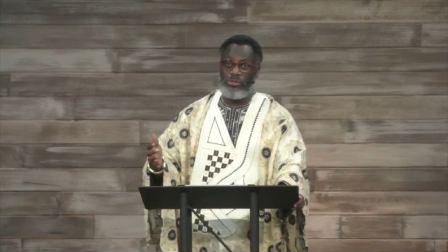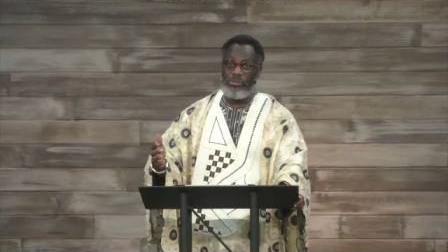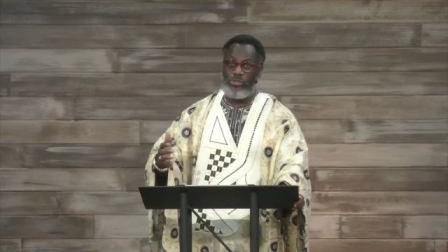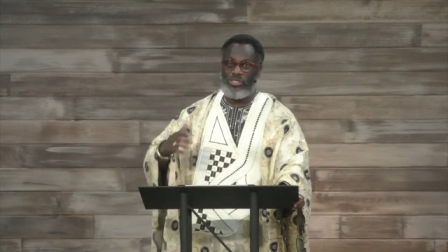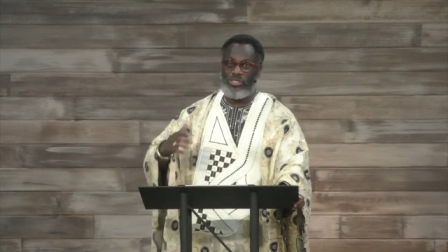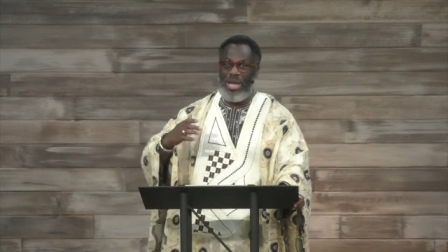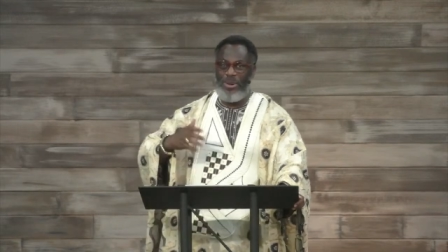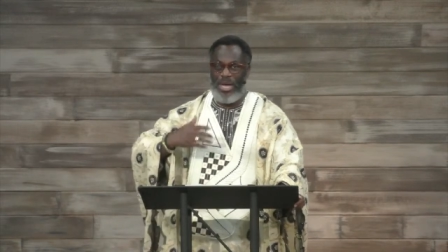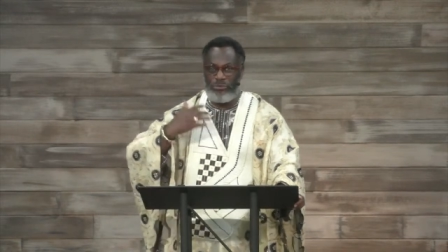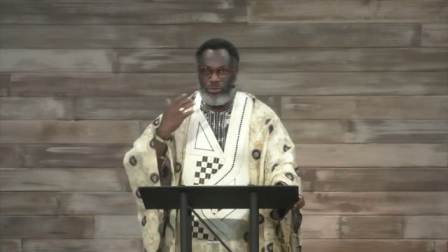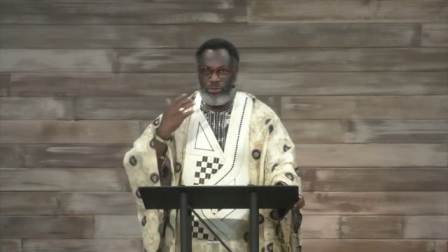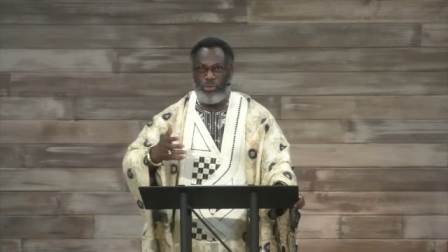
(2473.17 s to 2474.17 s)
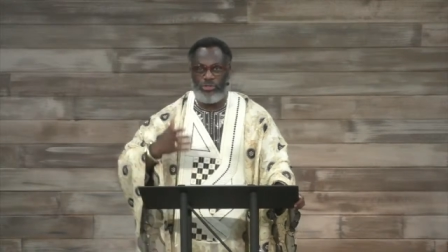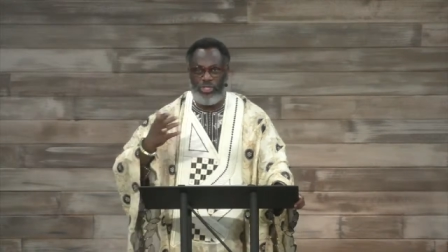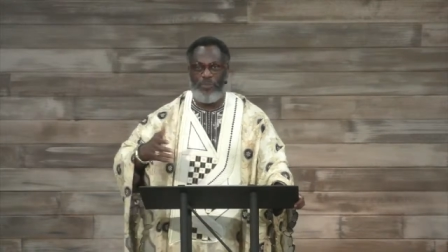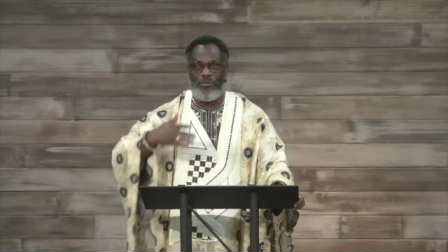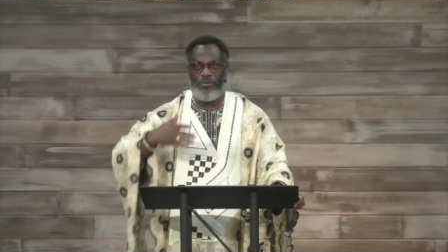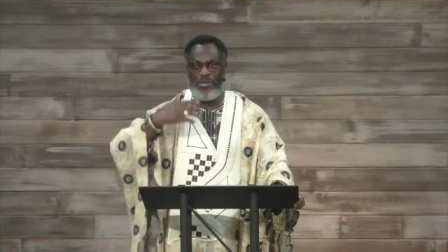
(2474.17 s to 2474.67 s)
to somehow do
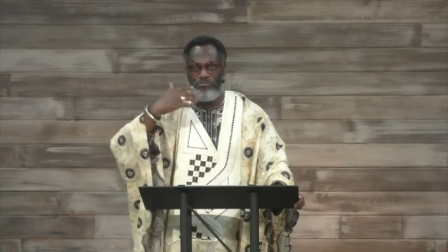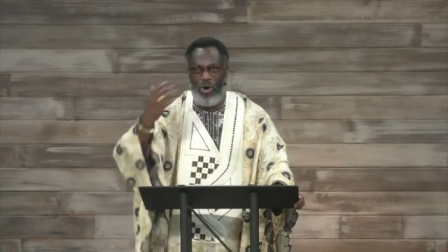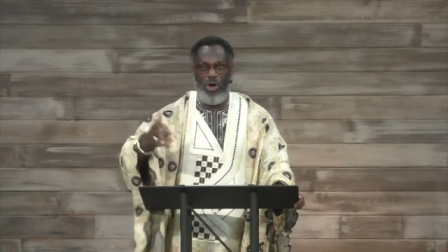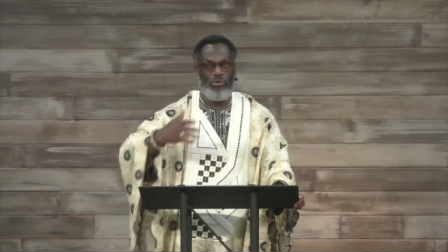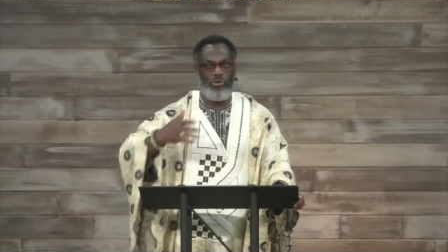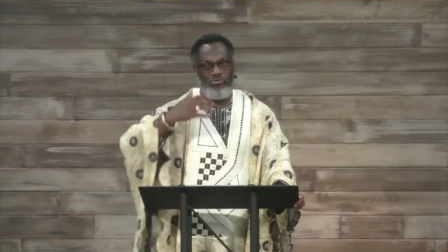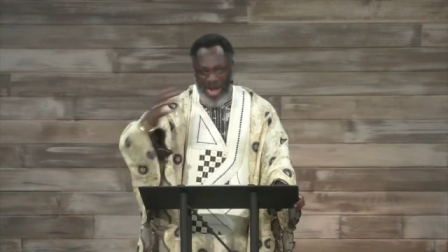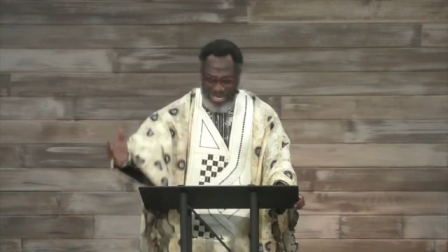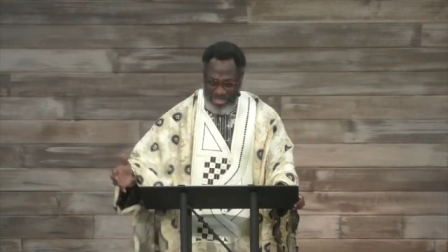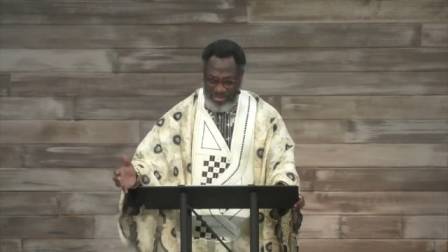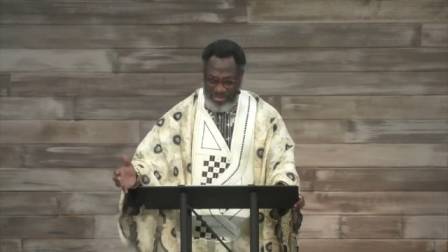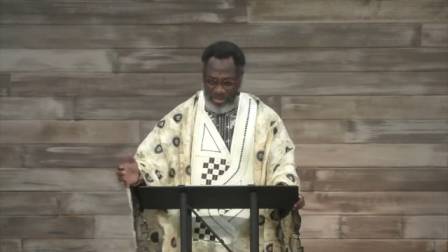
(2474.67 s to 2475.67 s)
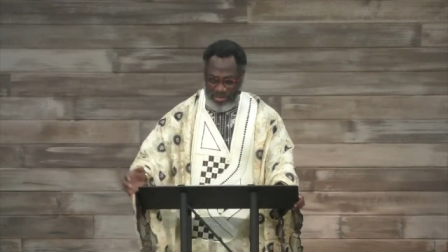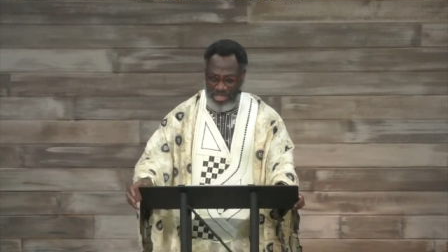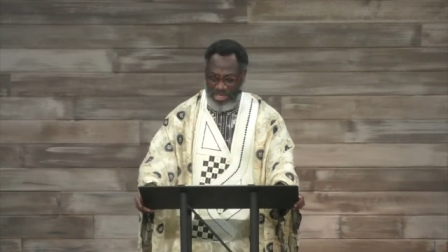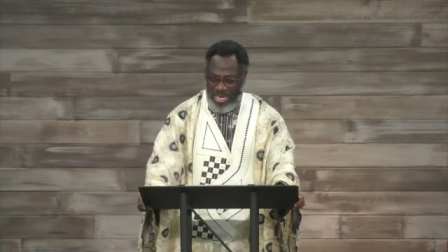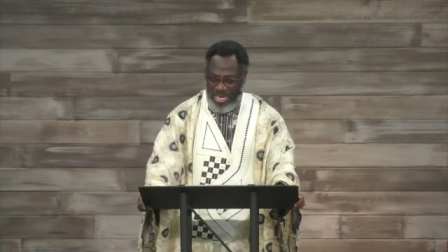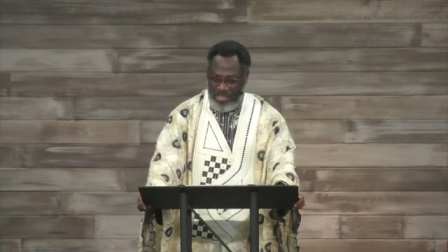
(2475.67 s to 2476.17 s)
something more radical
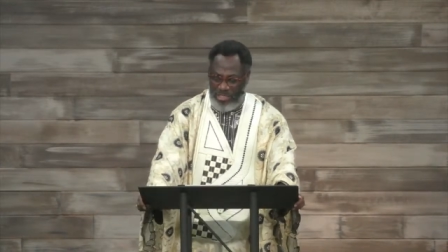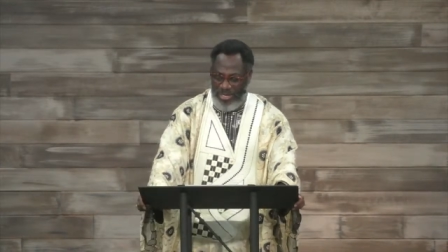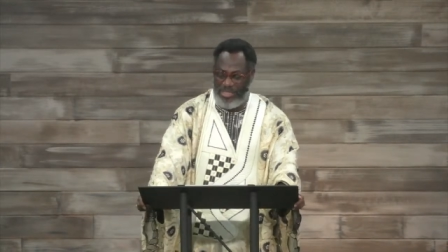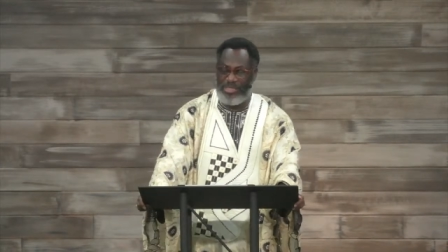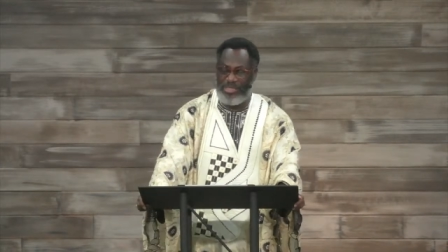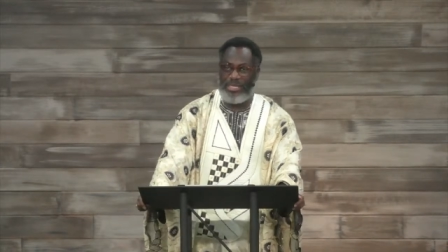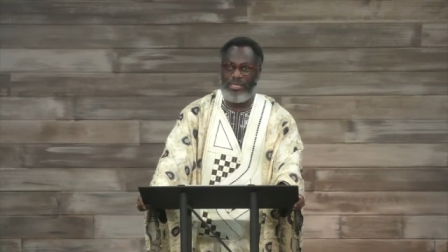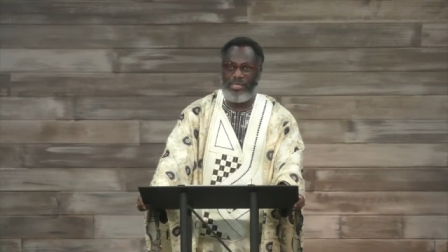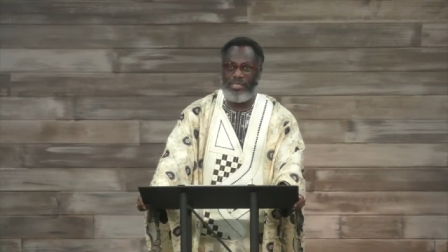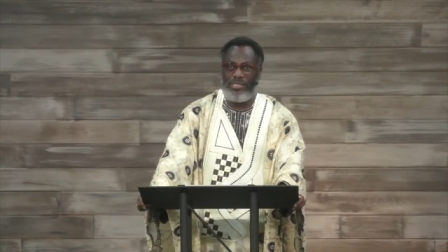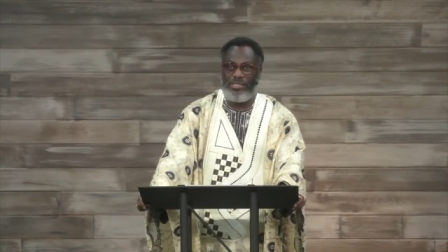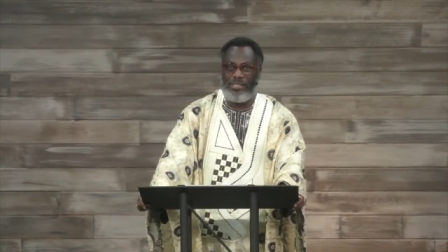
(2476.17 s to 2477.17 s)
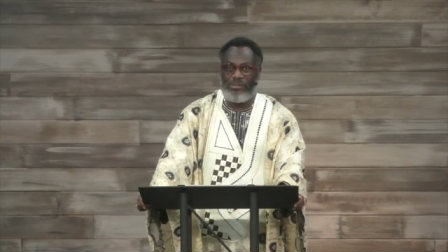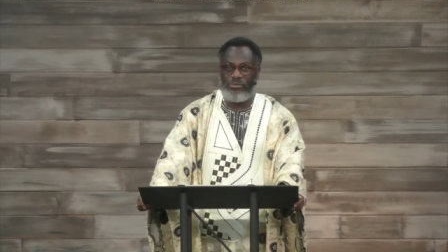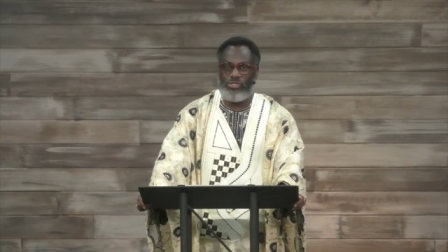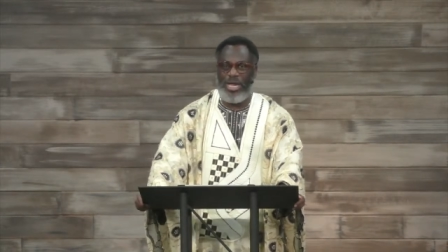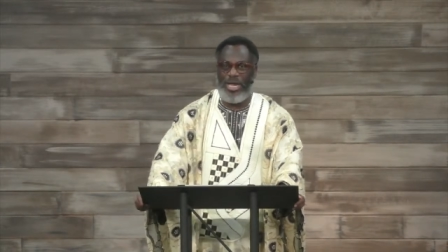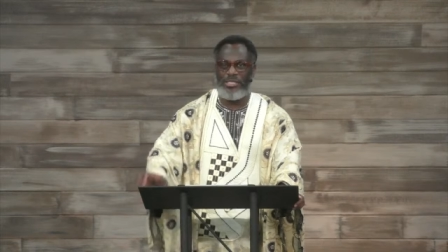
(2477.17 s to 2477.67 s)
and crazy,
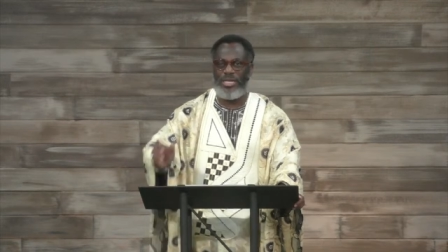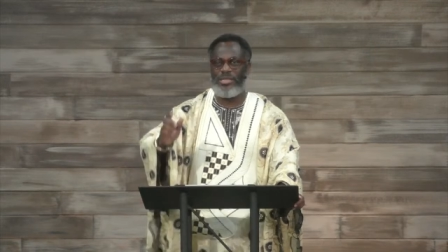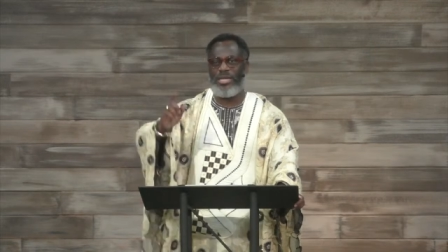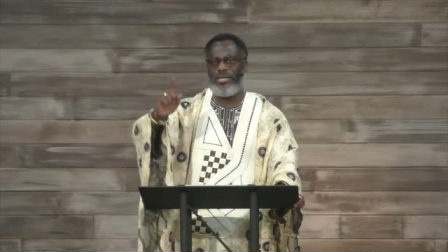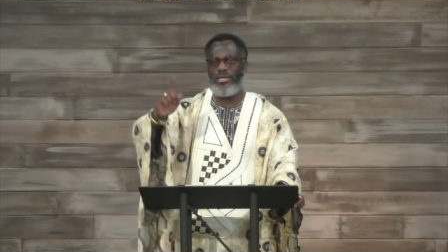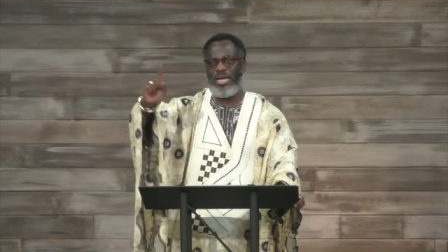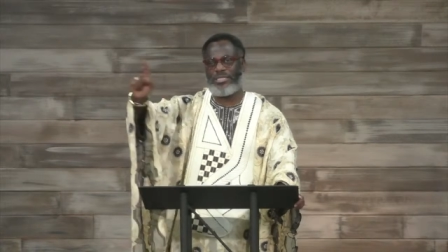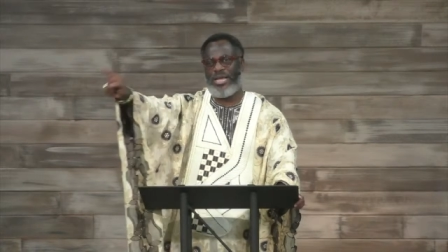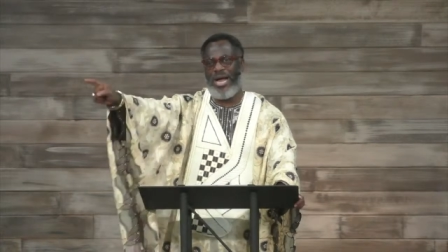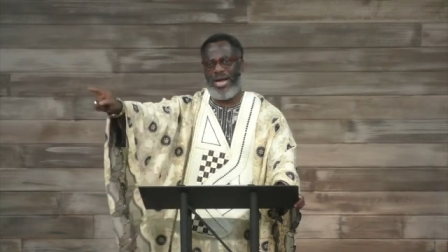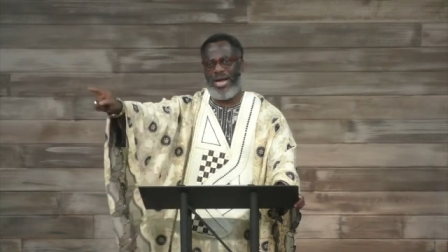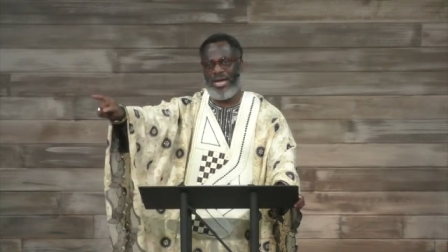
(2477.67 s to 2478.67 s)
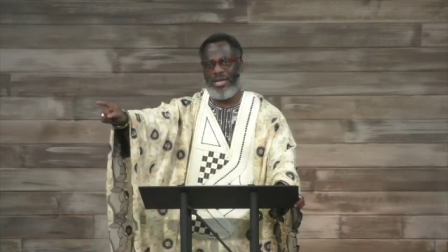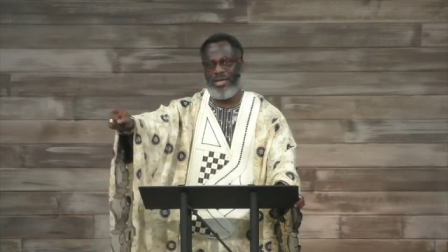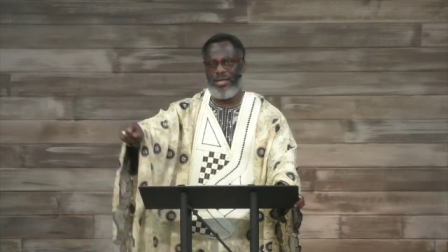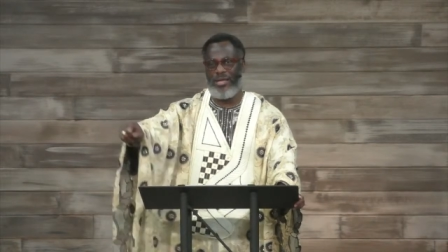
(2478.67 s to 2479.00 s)
chasing the next high.